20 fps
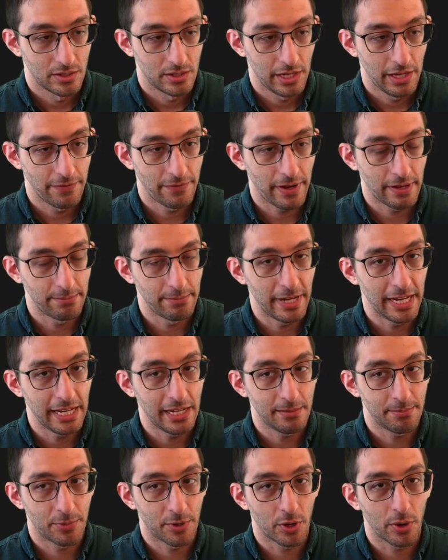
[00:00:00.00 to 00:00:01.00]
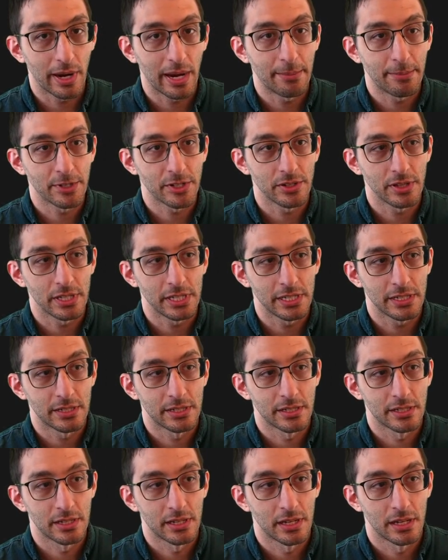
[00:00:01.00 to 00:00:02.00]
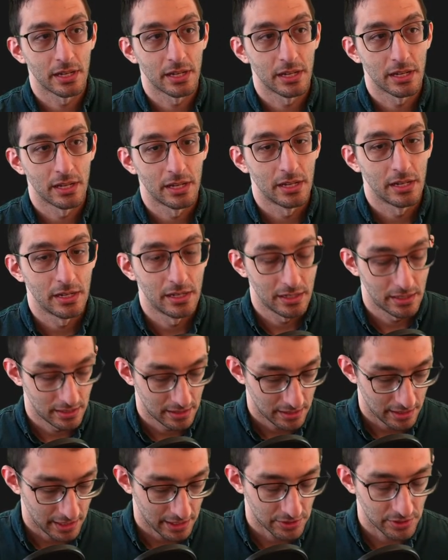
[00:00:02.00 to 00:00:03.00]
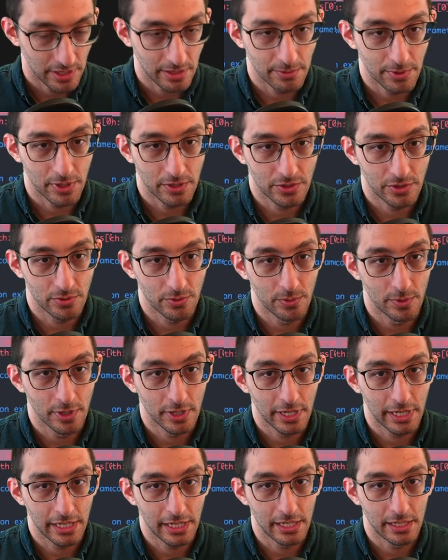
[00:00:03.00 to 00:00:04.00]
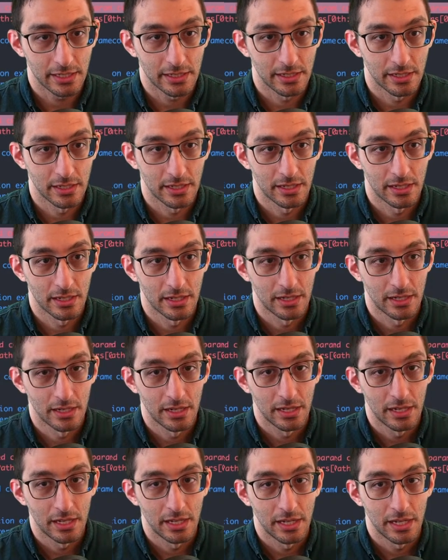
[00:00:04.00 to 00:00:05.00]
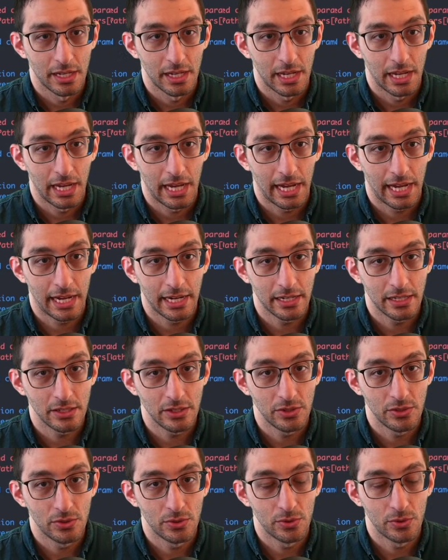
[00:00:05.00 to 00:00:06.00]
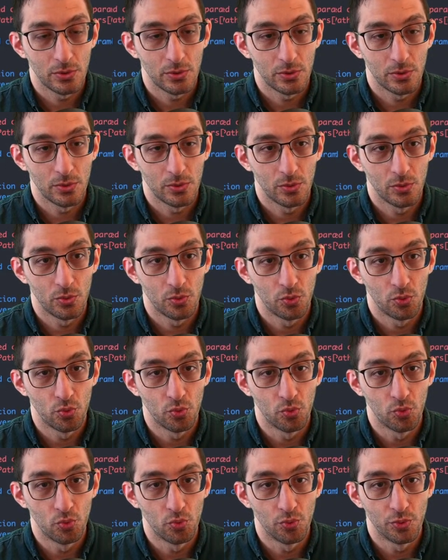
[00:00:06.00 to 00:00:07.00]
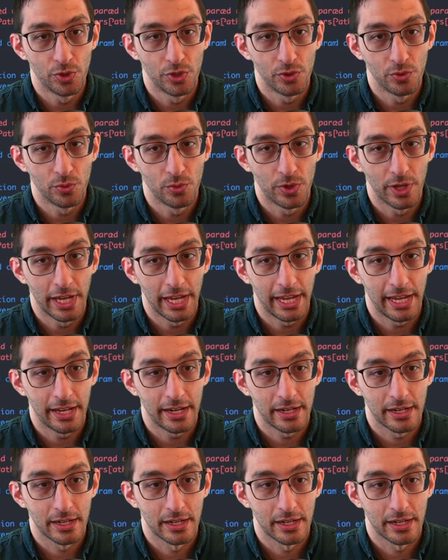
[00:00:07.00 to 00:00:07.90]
If I made it parameterless, actually, that would also work, I guess. How do you do that?